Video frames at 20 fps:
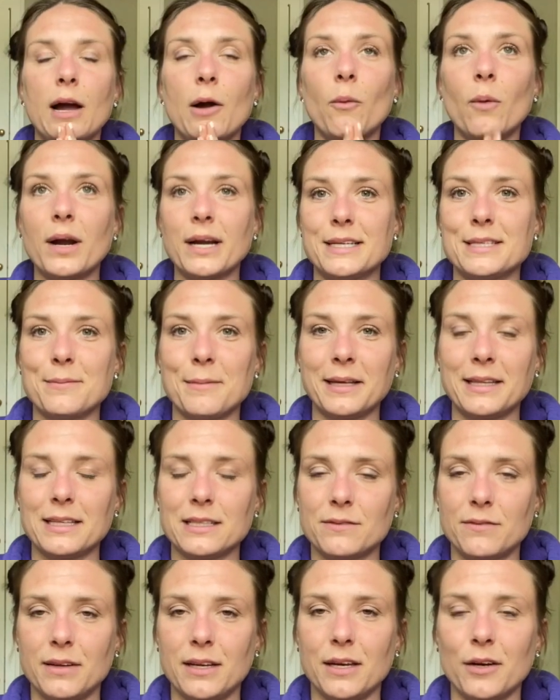I wanted to make this
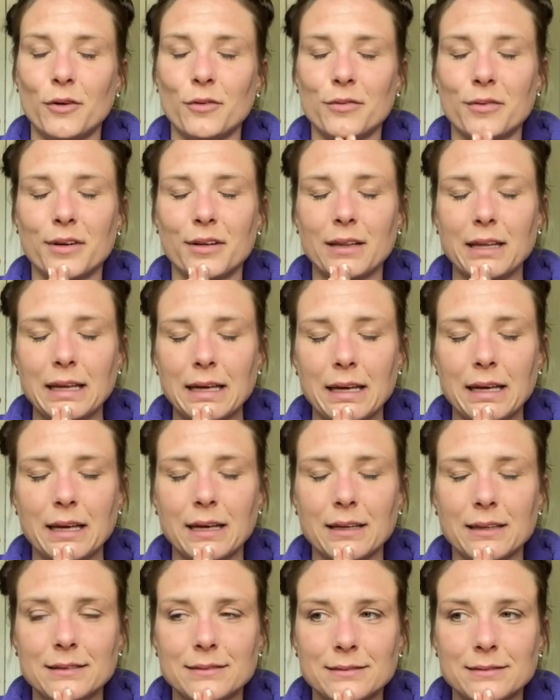video for Lee.